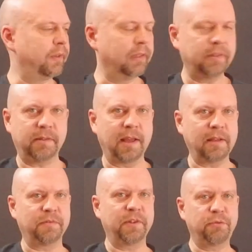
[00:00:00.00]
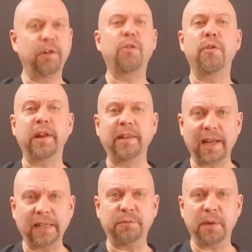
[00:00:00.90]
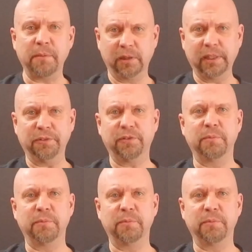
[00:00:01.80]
at least as of this recording, that is my belief.